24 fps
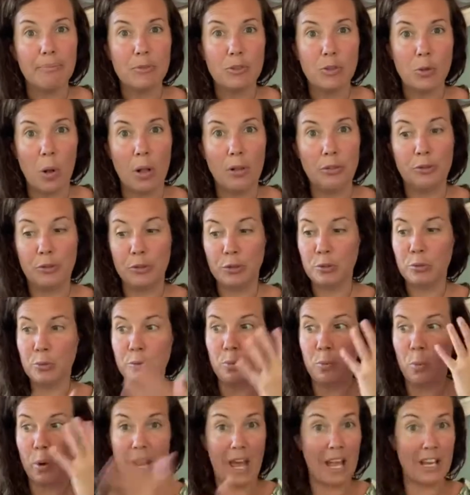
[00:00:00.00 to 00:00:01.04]
So I'll do
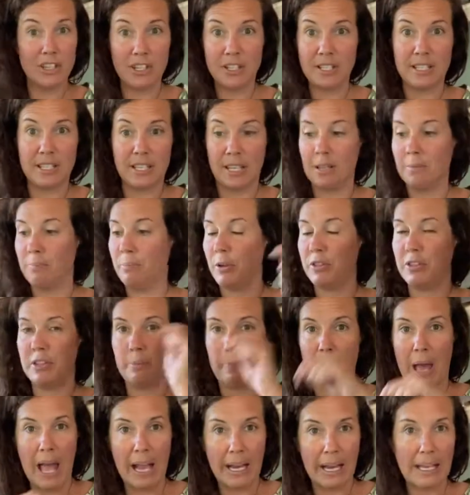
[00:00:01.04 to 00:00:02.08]
what I just did, put the
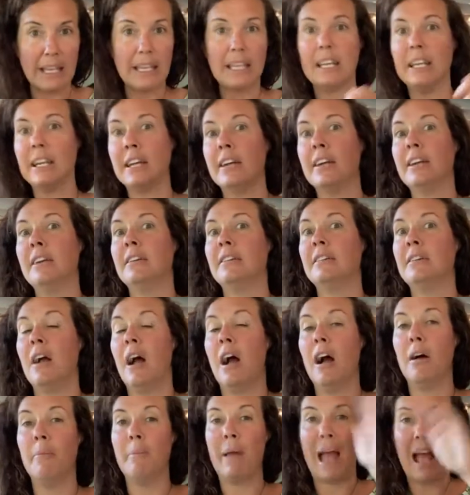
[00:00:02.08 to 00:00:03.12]
bag in here,
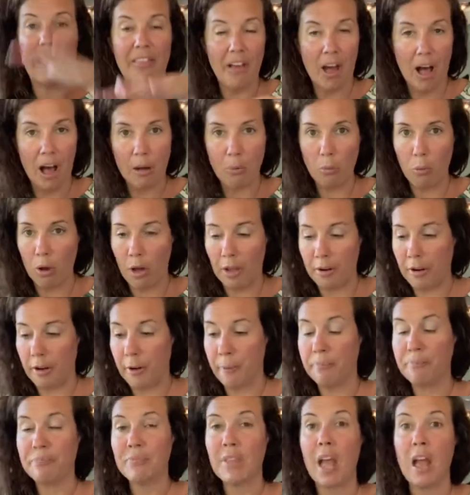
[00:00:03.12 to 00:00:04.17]
add the hot
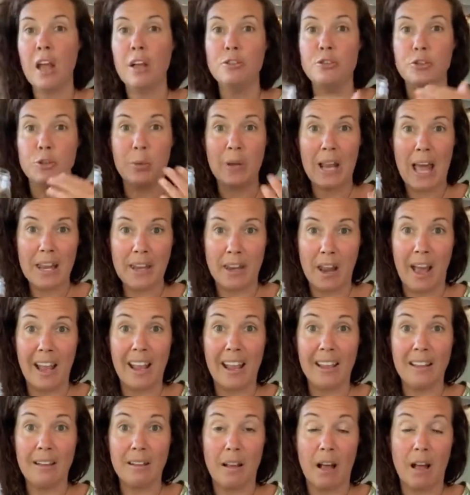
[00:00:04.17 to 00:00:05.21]
water, do it at
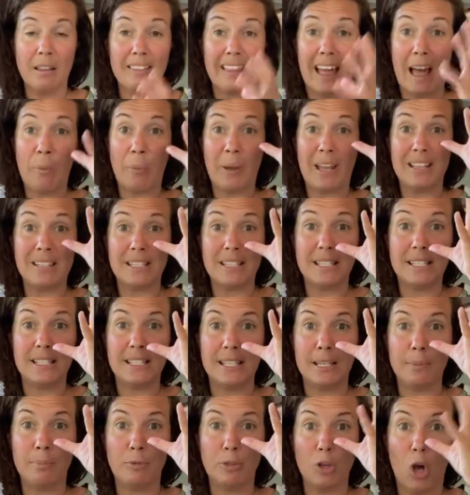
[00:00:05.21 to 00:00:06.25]
night. That way it
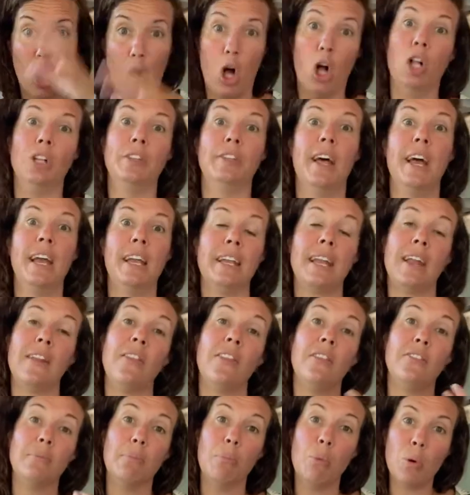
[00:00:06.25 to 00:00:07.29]
steeps all night. And
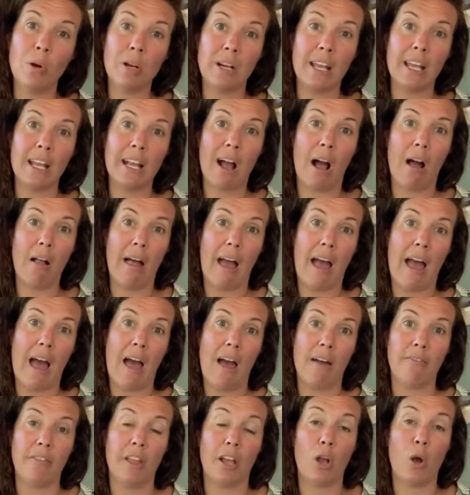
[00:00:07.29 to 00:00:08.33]
in the morning, I'll
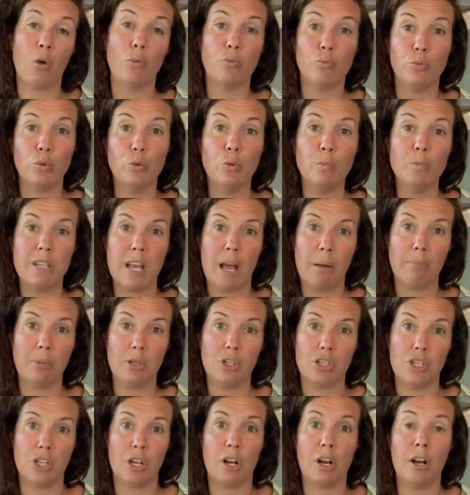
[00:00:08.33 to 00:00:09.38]
have like a room
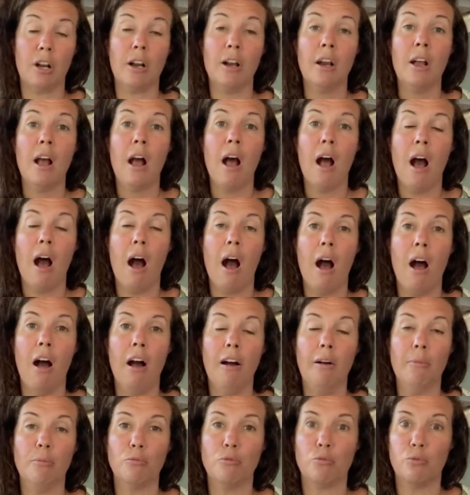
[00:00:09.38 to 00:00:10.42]
temperature,
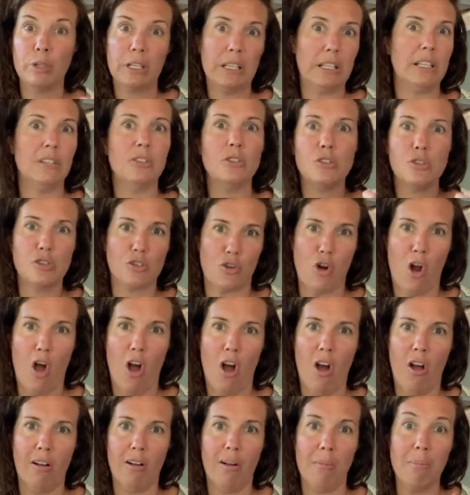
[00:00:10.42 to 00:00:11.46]
really
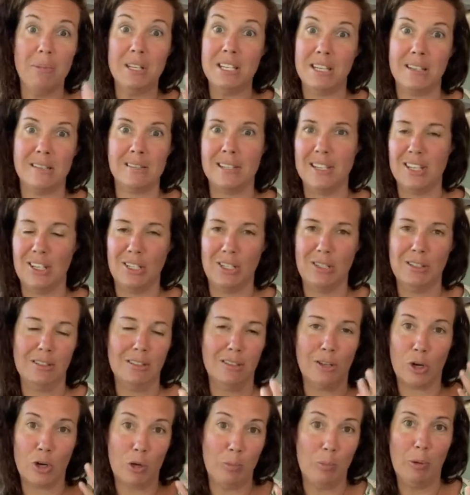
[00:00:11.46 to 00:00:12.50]
strong
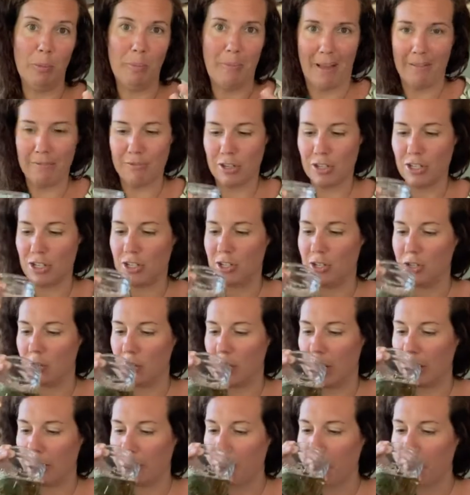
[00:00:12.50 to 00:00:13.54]
medicinal herbal beverage to drink.